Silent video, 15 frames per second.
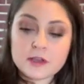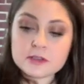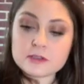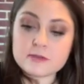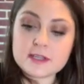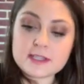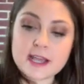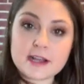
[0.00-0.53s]
So
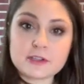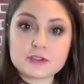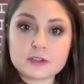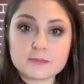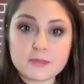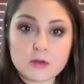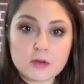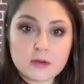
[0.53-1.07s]
this extra
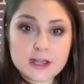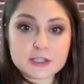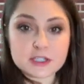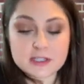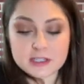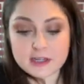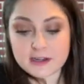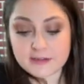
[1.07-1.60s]
bowl is
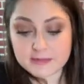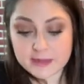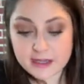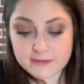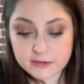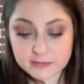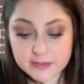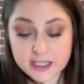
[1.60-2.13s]
just gonna
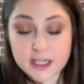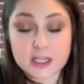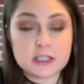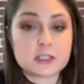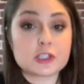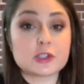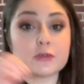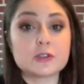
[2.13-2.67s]
be for
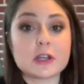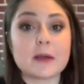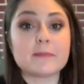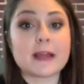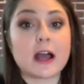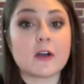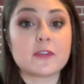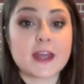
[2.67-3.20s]
me to dump
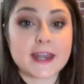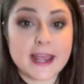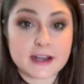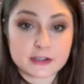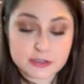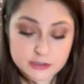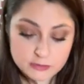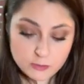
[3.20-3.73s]
out that
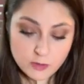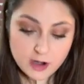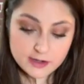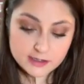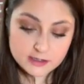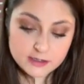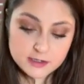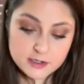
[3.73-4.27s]
extra
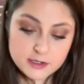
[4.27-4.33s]
water.